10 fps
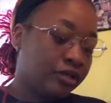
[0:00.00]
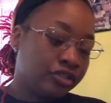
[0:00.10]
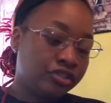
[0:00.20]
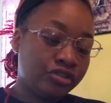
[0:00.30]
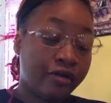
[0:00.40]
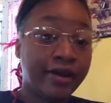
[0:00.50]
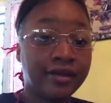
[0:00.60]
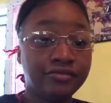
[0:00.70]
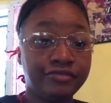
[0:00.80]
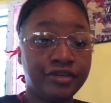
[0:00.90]
Sorry, I
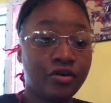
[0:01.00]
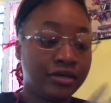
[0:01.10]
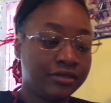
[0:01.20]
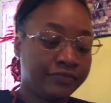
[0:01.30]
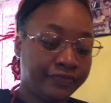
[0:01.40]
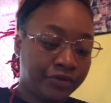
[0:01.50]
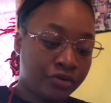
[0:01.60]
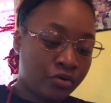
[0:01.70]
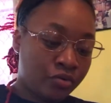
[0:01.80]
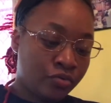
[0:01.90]
have to record this
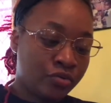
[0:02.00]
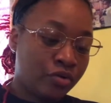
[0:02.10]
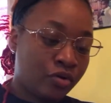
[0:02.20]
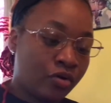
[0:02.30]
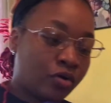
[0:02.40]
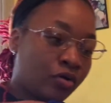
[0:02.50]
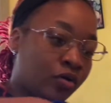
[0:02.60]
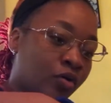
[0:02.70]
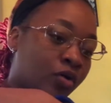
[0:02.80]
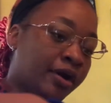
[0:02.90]
video
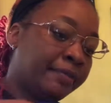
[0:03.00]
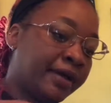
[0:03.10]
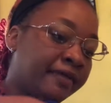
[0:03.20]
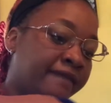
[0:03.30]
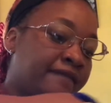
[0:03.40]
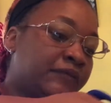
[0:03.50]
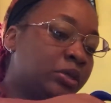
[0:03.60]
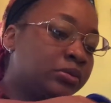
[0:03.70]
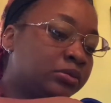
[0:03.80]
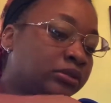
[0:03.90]
on my
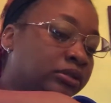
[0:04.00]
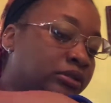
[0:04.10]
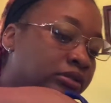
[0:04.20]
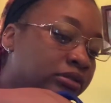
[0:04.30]
phone